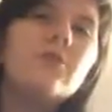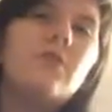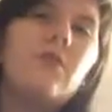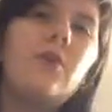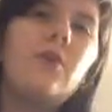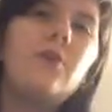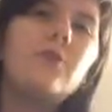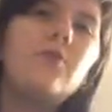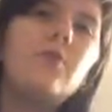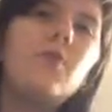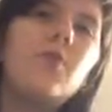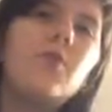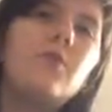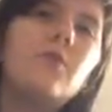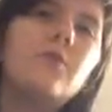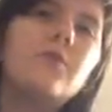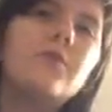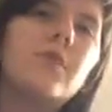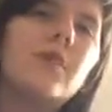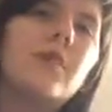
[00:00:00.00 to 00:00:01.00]
so far, so I
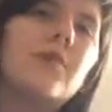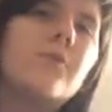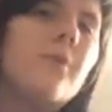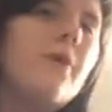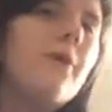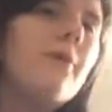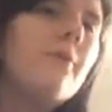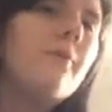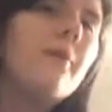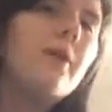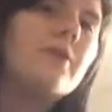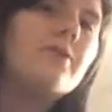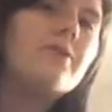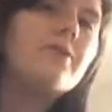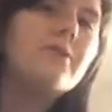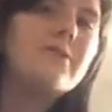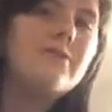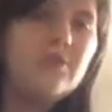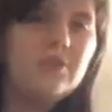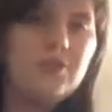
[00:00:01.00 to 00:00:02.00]
was like, well, might as
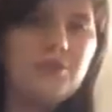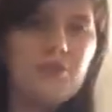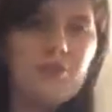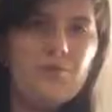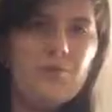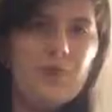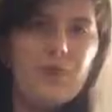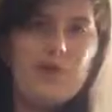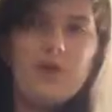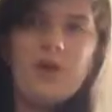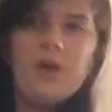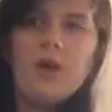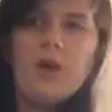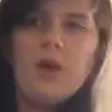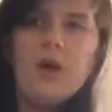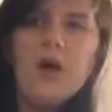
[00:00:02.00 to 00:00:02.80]
well just finish this week.